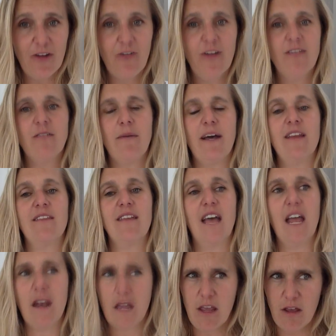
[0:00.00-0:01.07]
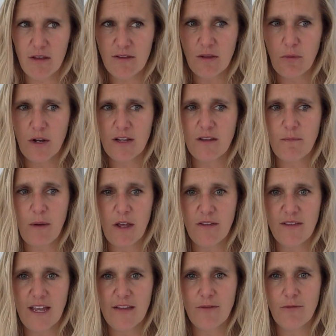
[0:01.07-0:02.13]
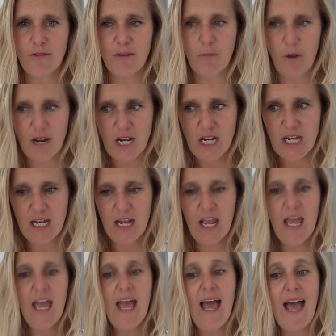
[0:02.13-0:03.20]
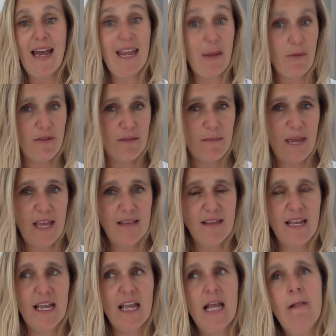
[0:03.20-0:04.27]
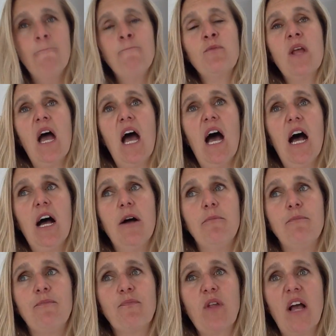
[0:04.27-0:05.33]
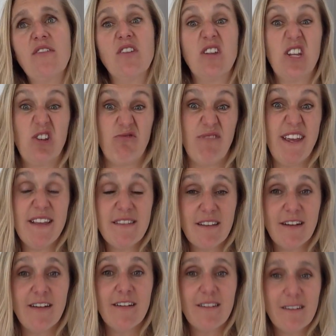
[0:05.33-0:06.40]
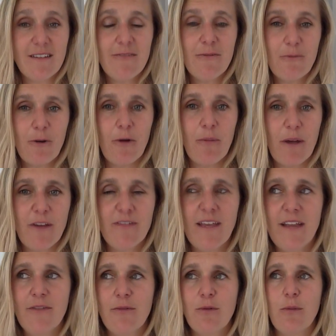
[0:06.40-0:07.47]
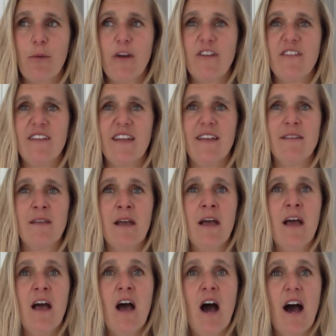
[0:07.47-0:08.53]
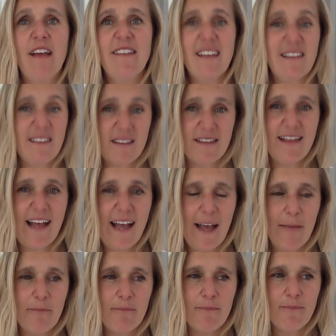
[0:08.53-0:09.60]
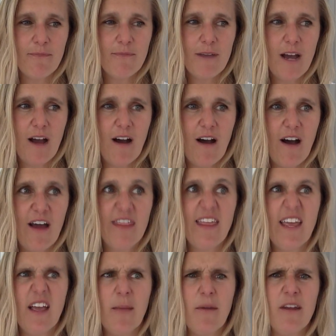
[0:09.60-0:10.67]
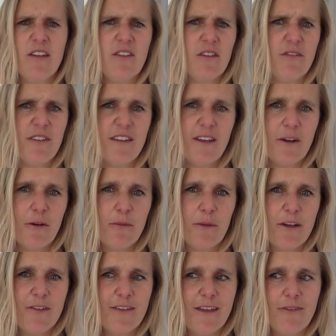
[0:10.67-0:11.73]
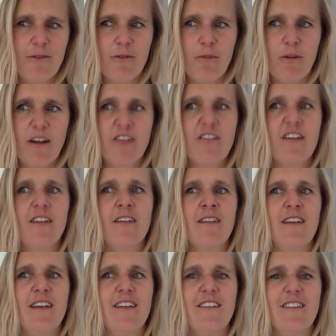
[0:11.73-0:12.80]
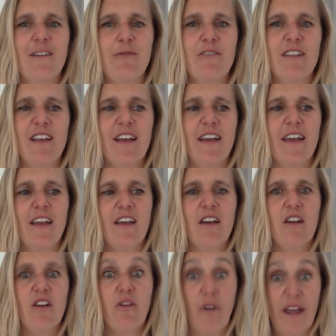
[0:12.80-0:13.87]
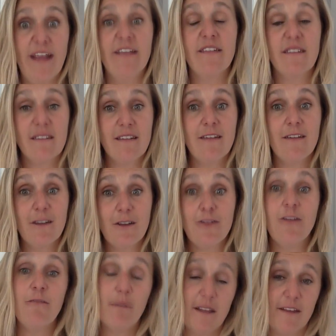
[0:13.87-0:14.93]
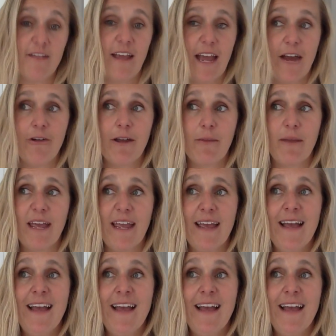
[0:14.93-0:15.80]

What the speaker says: Chris about it and I used the words postnatal depression, and he was amazing. I started to research what postnatal depression is. I said to Sam, I think I'm going to do a video on postnatal depression. And she was like, great, because you've been scaring me.